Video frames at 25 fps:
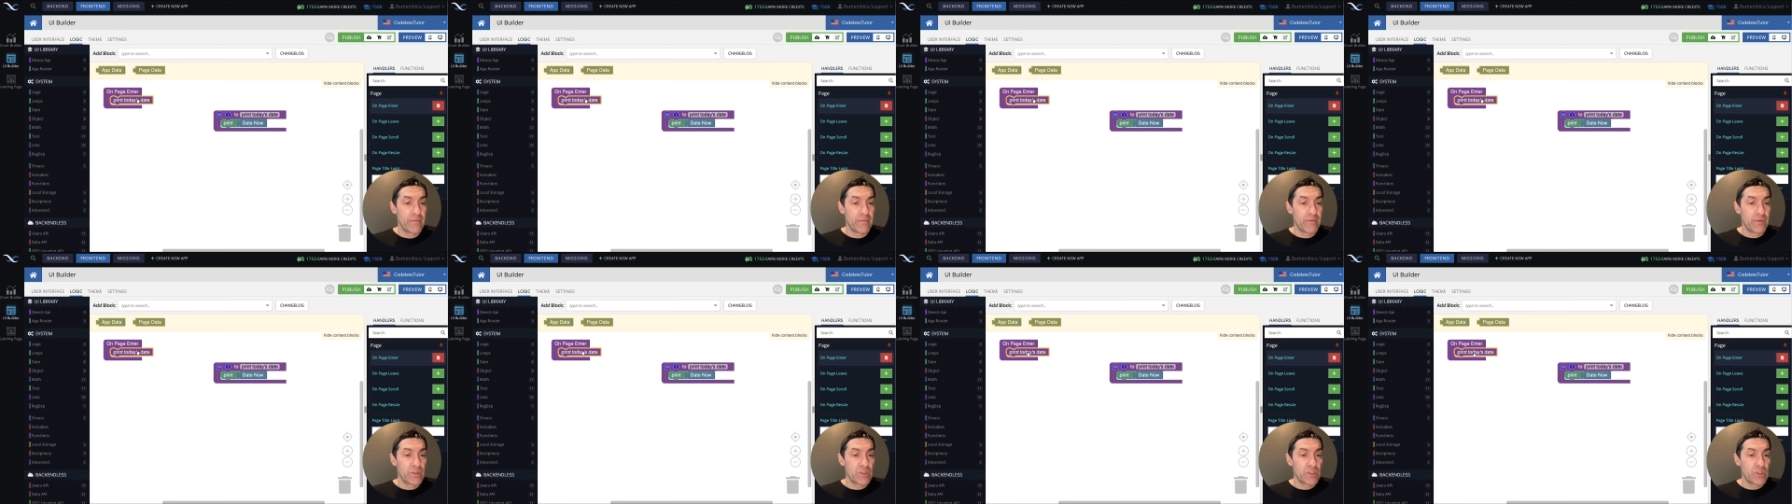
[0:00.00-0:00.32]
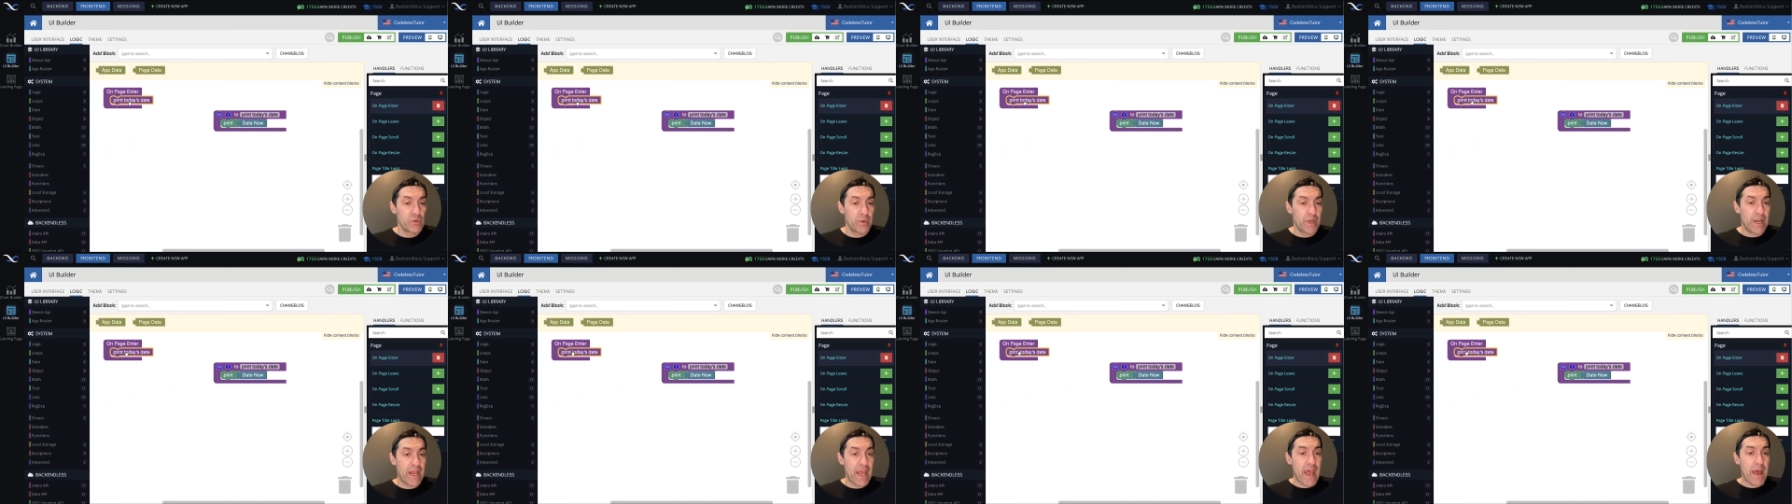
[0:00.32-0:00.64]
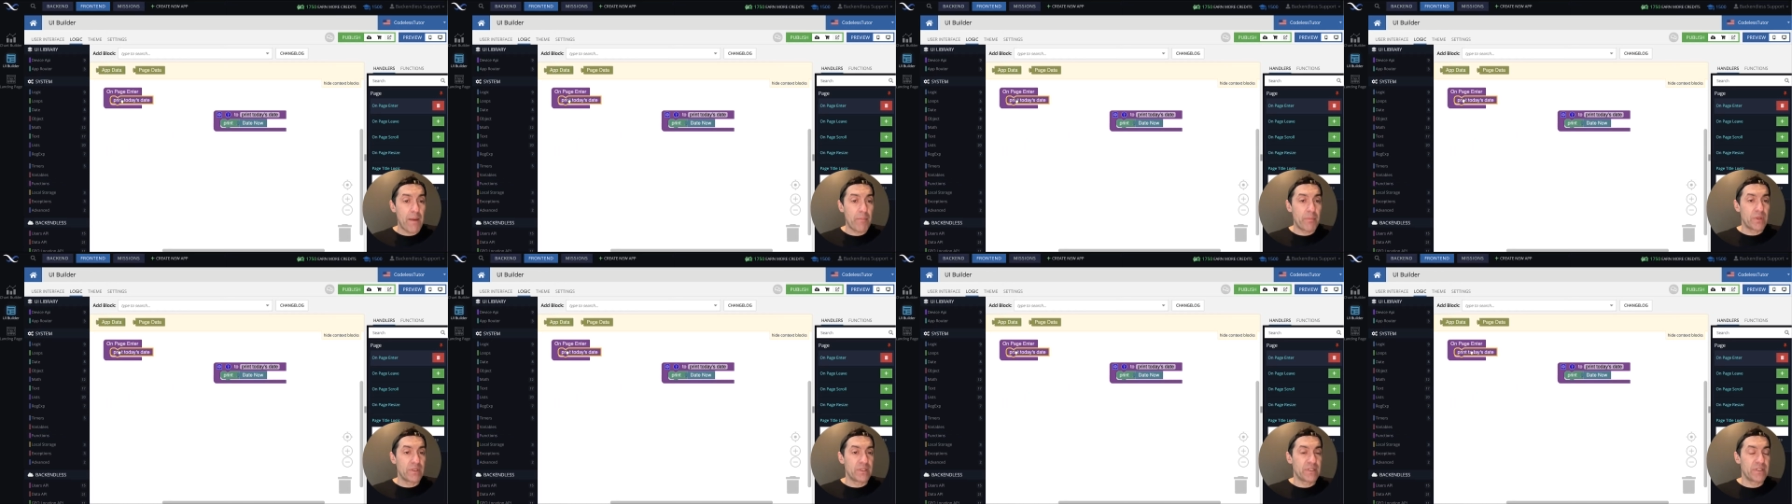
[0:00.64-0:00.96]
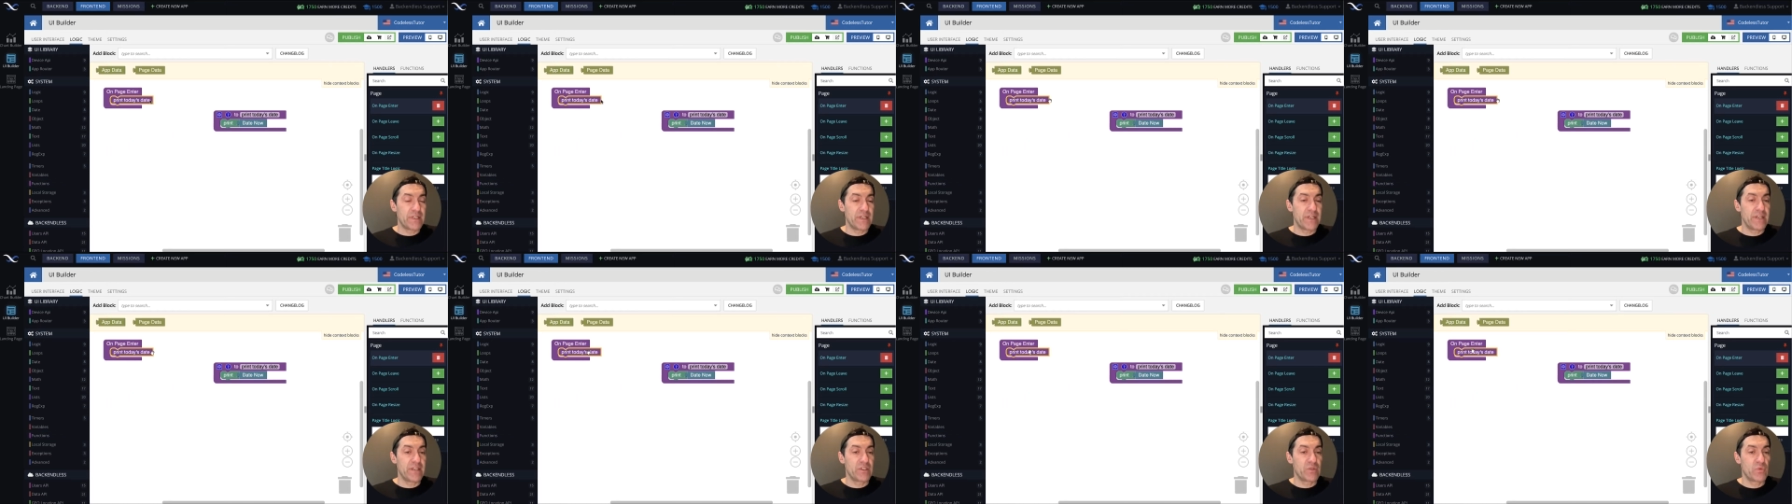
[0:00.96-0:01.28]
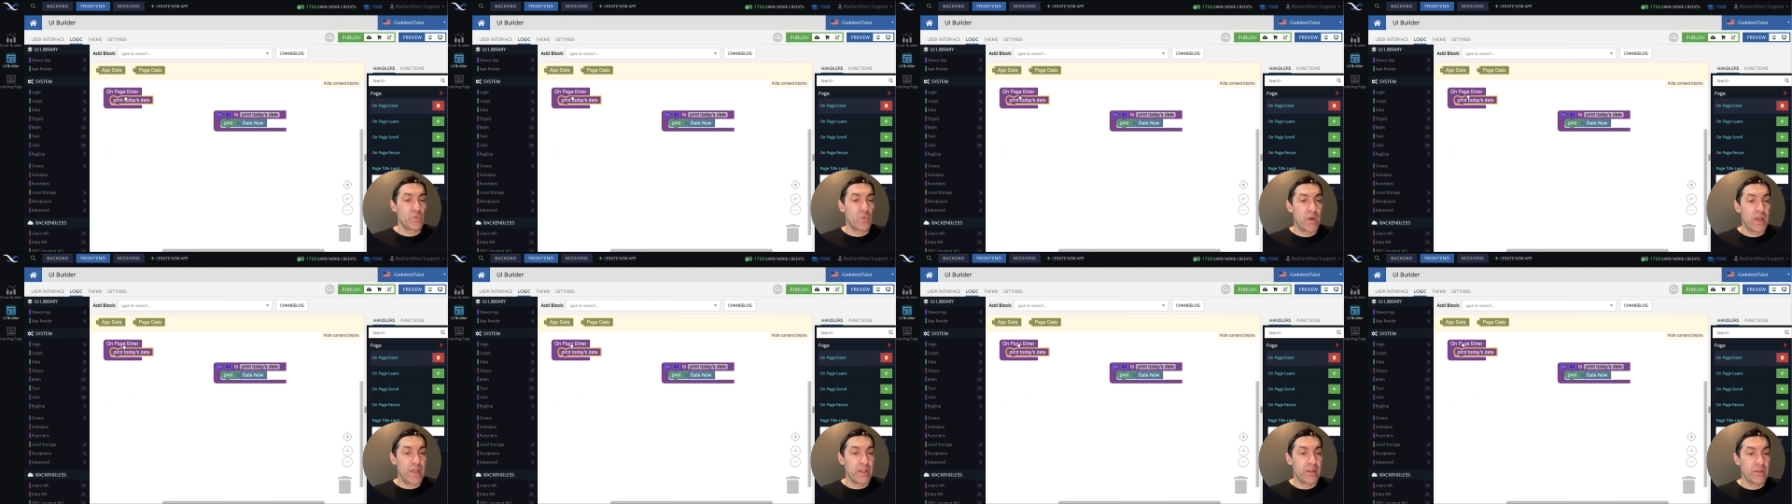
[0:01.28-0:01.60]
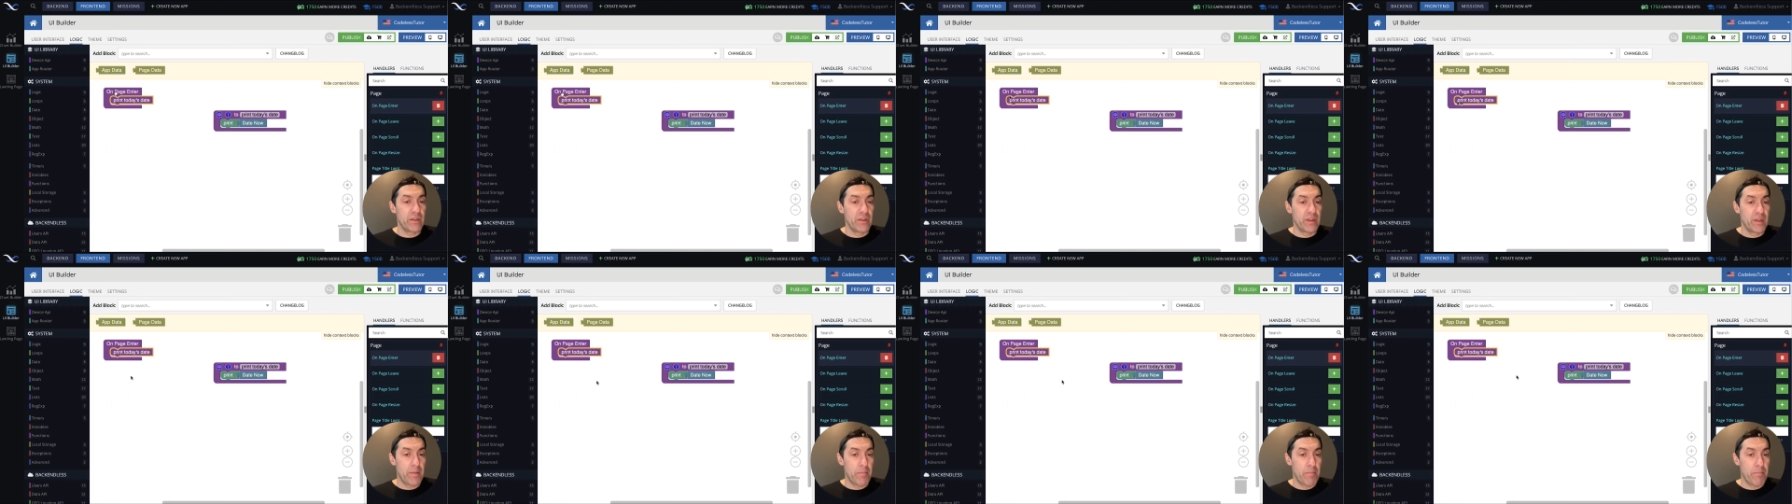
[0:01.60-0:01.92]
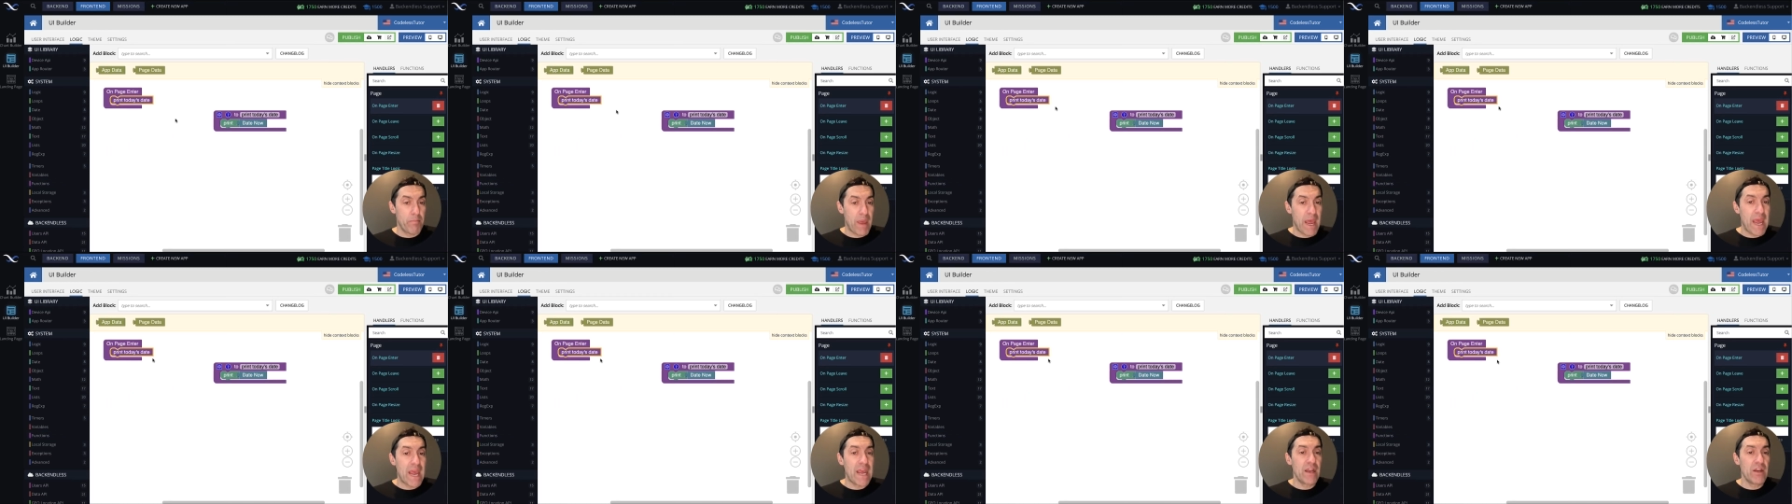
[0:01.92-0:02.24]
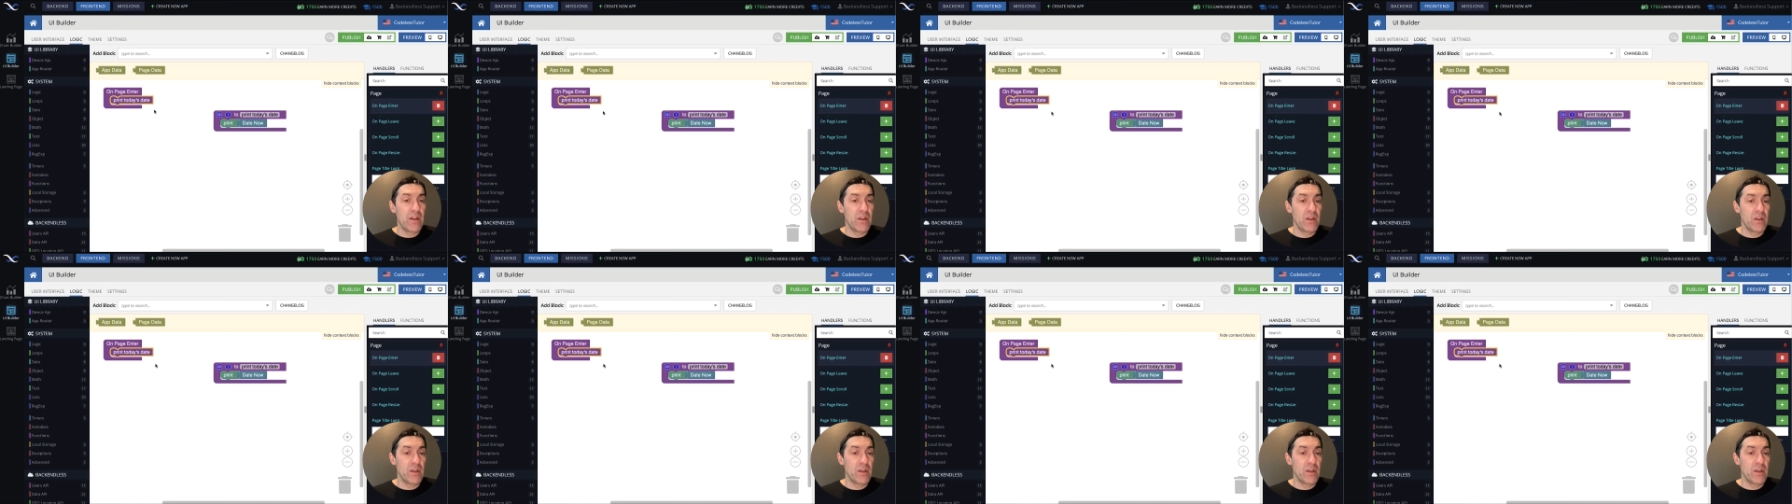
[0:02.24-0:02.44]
So what happens is when the main